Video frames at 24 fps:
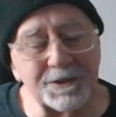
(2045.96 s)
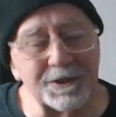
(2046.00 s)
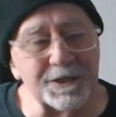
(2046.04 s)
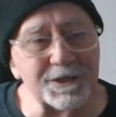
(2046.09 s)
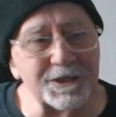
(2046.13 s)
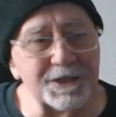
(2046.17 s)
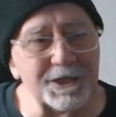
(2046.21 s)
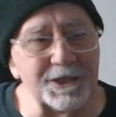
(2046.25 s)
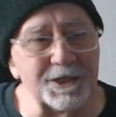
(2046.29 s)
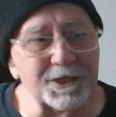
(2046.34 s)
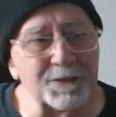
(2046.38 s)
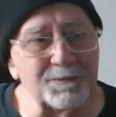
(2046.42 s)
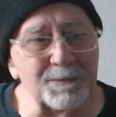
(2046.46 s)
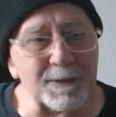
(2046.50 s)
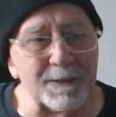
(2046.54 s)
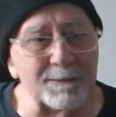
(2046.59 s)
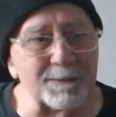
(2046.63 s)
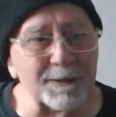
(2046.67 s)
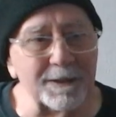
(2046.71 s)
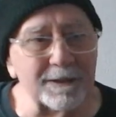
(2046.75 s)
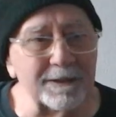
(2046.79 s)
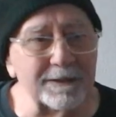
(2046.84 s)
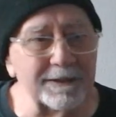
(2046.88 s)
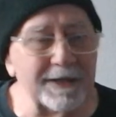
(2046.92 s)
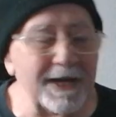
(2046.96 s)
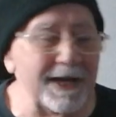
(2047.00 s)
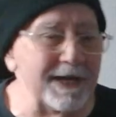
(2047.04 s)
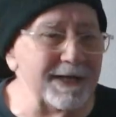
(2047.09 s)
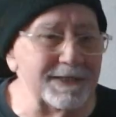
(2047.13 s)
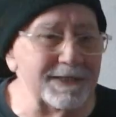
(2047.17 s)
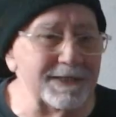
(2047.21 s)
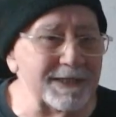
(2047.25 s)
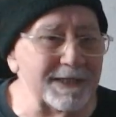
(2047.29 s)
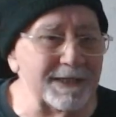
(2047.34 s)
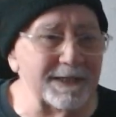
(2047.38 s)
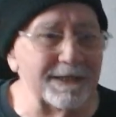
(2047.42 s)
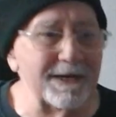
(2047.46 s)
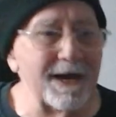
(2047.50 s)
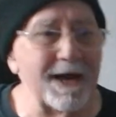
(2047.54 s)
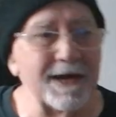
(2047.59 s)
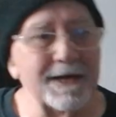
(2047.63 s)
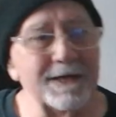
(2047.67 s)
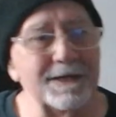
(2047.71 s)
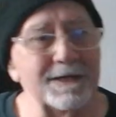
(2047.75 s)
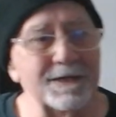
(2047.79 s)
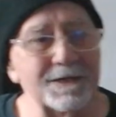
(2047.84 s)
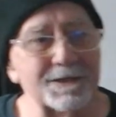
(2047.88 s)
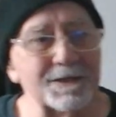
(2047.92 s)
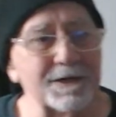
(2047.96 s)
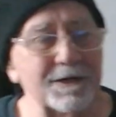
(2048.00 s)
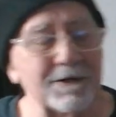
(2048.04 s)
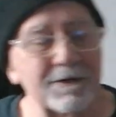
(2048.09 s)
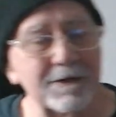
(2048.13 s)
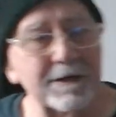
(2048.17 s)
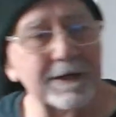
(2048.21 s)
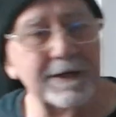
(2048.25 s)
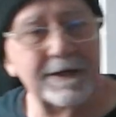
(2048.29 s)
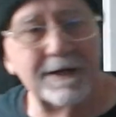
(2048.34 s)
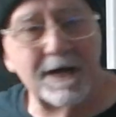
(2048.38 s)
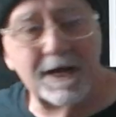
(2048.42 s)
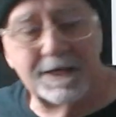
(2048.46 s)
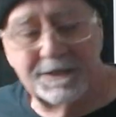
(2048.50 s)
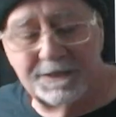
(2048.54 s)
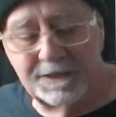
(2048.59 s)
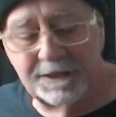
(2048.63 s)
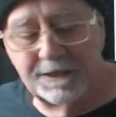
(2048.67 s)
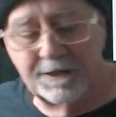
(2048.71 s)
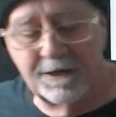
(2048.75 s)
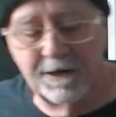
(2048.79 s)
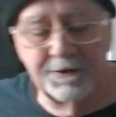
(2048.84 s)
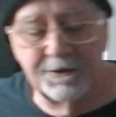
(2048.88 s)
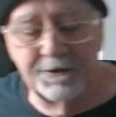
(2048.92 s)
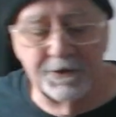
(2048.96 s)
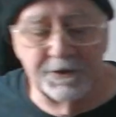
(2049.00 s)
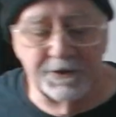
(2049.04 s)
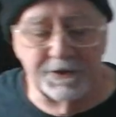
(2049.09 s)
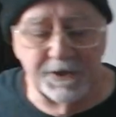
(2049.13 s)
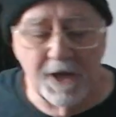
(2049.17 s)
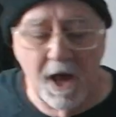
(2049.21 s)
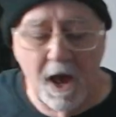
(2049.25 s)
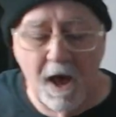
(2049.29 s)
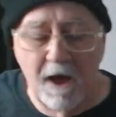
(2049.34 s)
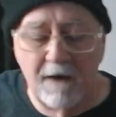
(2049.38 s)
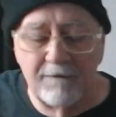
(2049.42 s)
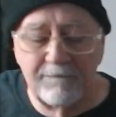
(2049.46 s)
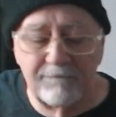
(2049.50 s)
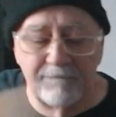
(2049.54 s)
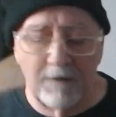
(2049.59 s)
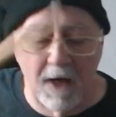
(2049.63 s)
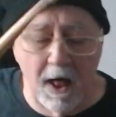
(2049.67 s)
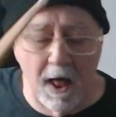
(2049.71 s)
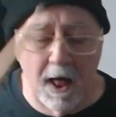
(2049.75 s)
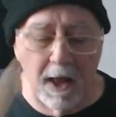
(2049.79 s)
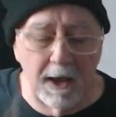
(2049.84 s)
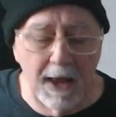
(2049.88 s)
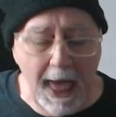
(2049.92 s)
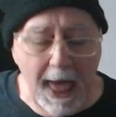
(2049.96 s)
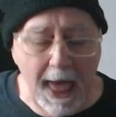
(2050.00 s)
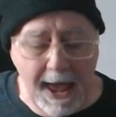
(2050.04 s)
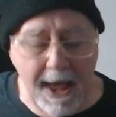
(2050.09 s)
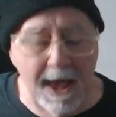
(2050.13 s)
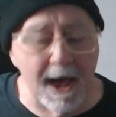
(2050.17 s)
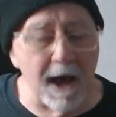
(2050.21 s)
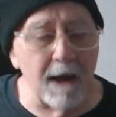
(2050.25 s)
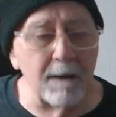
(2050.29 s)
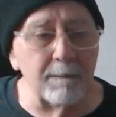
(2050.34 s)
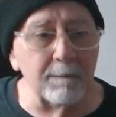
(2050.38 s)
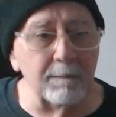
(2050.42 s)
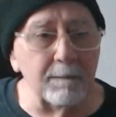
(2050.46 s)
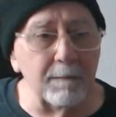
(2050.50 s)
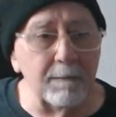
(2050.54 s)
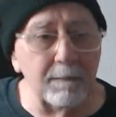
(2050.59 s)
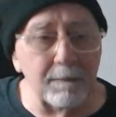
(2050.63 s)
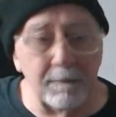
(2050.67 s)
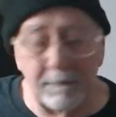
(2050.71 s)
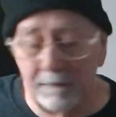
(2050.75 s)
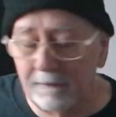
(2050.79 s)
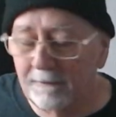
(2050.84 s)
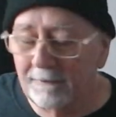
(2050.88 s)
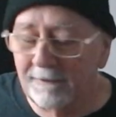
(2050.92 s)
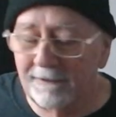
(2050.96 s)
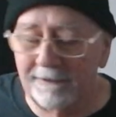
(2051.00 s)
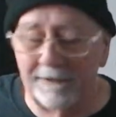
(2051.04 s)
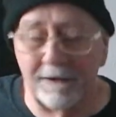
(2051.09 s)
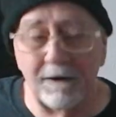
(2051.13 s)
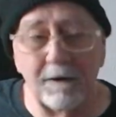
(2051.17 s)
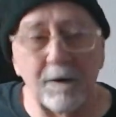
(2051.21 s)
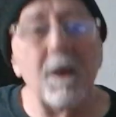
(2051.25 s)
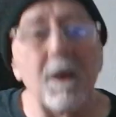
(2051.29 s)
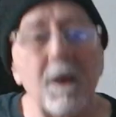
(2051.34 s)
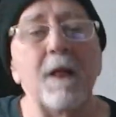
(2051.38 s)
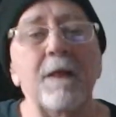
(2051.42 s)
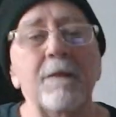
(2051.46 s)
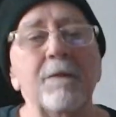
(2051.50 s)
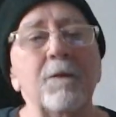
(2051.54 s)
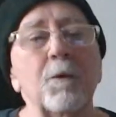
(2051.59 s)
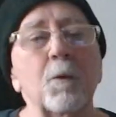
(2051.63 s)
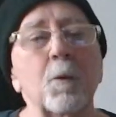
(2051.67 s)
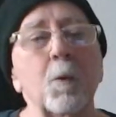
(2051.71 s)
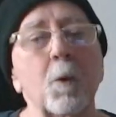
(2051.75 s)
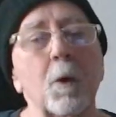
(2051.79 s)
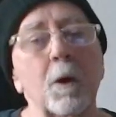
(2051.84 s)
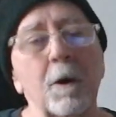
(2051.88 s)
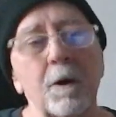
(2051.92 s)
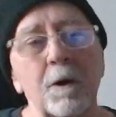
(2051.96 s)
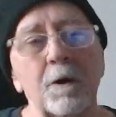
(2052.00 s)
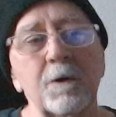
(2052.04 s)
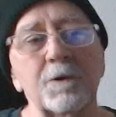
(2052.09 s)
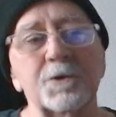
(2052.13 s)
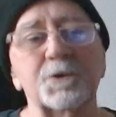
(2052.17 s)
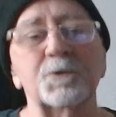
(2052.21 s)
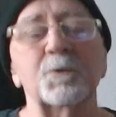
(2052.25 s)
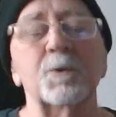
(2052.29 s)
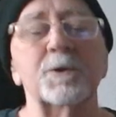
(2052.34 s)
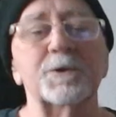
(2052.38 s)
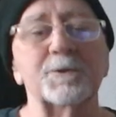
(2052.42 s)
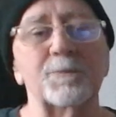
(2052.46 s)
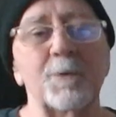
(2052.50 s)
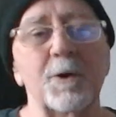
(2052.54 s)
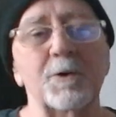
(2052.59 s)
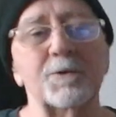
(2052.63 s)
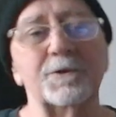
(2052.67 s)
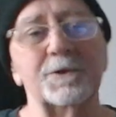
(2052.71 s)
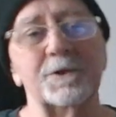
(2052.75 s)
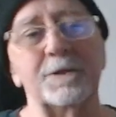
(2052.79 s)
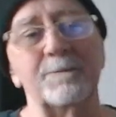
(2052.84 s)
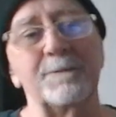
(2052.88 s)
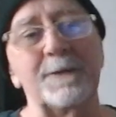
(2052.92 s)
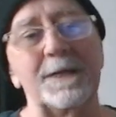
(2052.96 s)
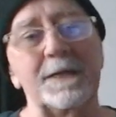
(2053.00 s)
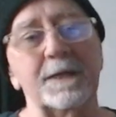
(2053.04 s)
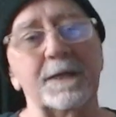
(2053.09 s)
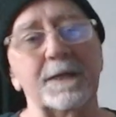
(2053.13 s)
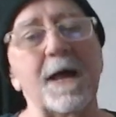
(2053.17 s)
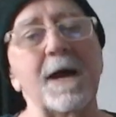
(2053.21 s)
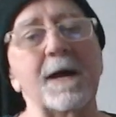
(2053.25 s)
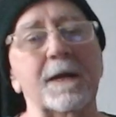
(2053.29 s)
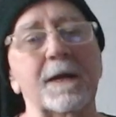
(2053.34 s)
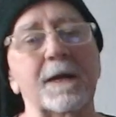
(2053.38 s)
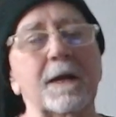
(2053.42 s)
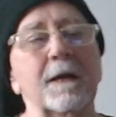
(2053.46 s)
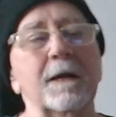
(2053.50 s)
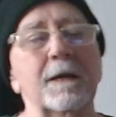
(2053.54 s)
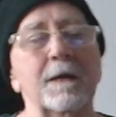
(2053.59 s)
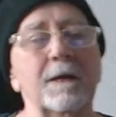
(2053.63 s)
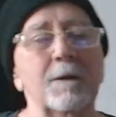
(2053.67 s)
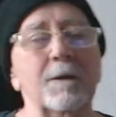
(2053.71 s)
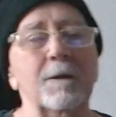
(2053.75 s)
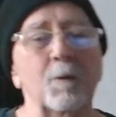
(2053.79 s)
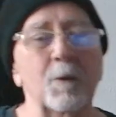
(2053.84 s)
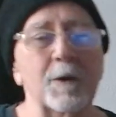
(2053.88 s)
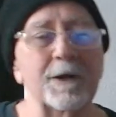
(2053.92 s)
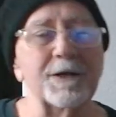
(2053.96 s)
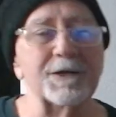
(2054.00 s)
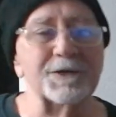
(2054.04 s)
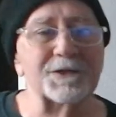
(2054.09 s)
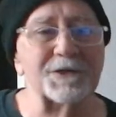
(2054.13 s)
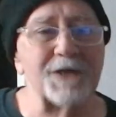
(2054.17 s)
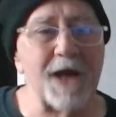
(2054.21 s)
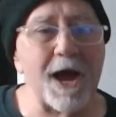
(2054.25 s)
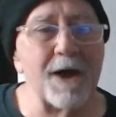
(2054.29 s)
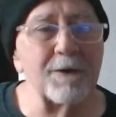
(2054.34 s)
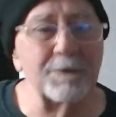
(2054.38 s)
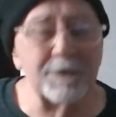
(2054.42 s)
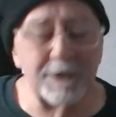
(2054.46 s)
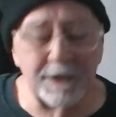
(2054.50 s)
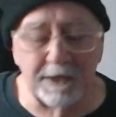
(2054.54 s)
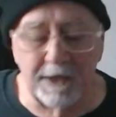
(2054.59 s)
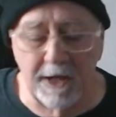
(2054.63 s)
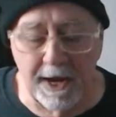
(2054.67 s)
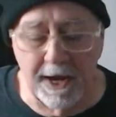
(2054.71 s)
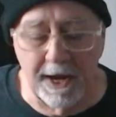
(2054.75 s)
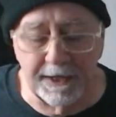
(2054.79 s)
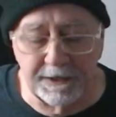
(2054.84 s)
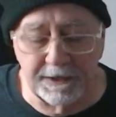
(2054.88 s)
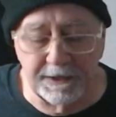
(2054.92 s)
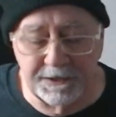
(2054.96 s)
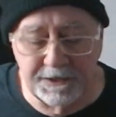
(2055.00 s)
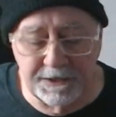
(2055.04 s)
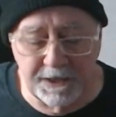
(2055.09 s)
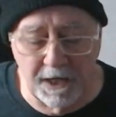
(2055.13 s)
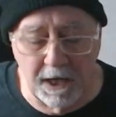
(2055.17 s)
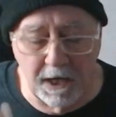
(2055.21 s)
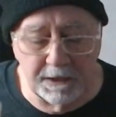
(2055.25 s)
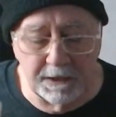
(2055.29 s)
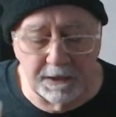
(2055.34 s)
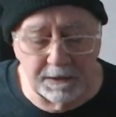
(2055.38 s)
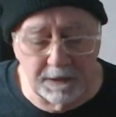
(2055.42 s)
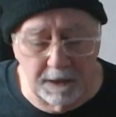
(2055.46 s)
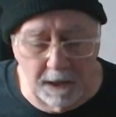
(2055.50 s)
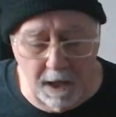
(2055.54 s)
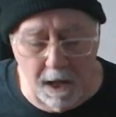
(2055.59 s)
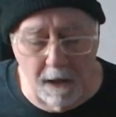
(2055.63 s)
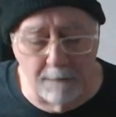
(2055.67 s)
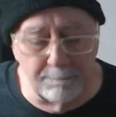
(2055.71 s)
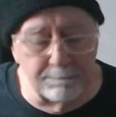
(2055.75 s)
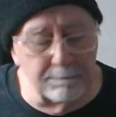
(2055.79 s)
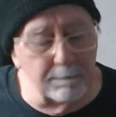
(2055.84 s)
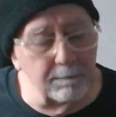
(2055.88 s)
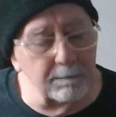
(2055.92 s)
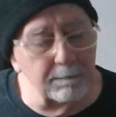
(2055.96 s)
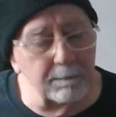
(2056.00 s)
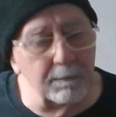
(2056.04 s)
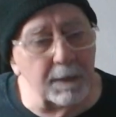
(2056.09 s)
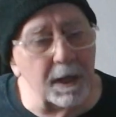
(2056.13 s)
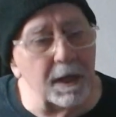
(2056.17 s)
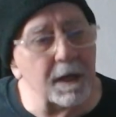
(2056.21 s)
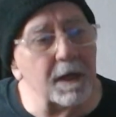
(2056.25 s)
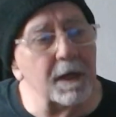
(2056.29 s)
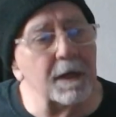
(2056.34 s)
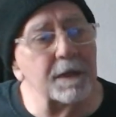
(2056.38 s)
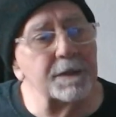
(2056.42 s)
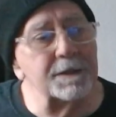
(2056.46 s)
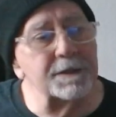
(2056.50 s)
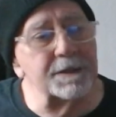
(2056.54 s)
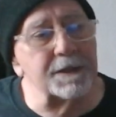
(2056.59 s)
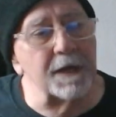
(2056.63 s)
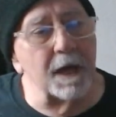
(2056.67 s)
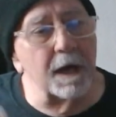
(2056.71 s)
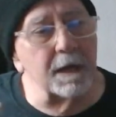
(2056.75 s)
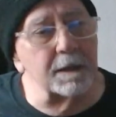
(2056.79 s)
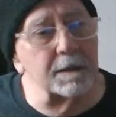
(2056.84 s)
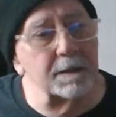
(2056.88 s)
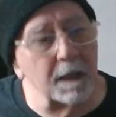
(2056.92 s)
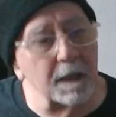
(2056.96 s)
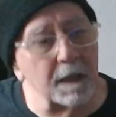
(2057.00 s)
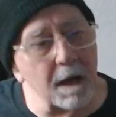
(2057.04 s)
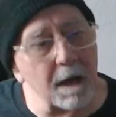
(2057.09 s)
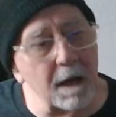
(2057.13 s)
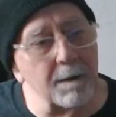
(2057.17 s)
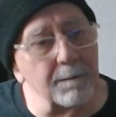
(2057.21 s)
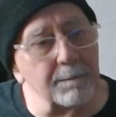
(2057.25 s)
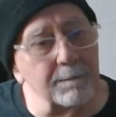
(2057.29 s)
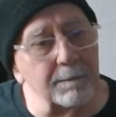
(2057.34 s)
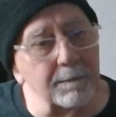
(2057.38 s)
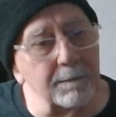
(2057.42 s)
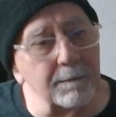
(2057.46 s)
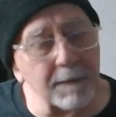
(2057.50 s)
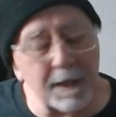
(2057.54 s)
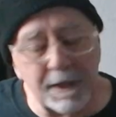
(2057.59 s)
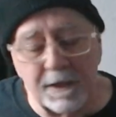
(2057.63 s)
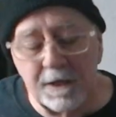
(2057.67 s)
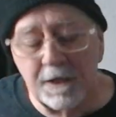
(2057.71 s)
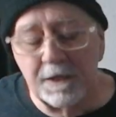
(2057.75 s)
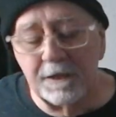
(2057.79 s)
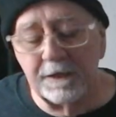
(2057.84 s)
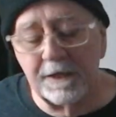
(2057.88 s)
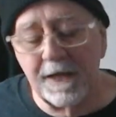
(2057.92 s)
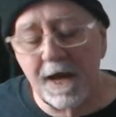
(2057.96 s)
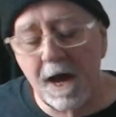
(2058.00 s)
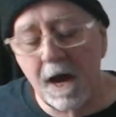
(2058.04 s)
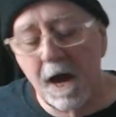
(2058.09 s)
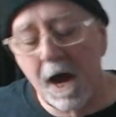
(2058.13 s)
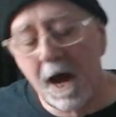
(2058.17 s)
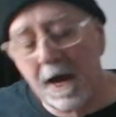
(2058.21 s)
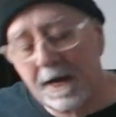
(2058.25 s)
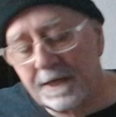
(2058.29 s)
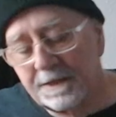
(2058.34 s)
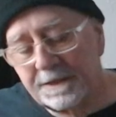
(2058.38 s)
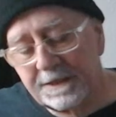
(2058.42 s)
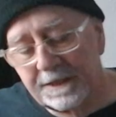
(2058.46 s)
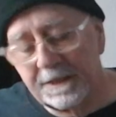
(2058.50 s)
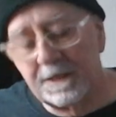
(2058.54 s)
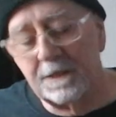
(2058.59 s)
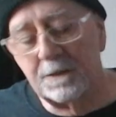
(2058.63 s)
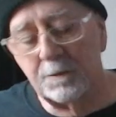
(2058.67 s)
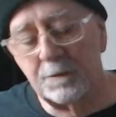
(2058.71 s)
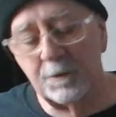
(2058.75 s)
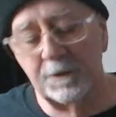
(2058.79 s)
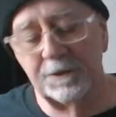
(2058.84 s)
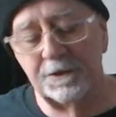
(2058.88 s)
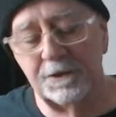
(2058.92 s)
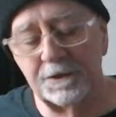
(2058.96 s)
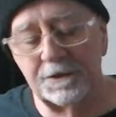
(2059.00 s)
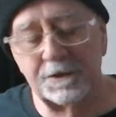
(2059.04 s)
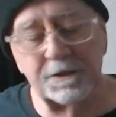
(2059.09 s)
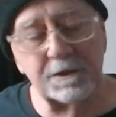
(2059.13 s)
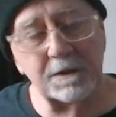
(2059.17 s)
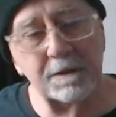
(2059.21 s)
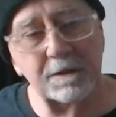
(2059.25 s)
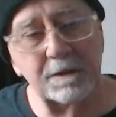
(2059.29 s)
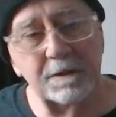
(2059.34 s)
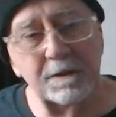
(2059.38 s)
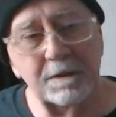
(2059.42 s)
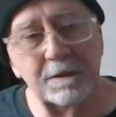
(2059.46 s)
to teach people in the 1890s and early 1900s. Flam. You know, the words were supposed to be like what it sounded like. Ta-tlum, ta-tlum. The idea with this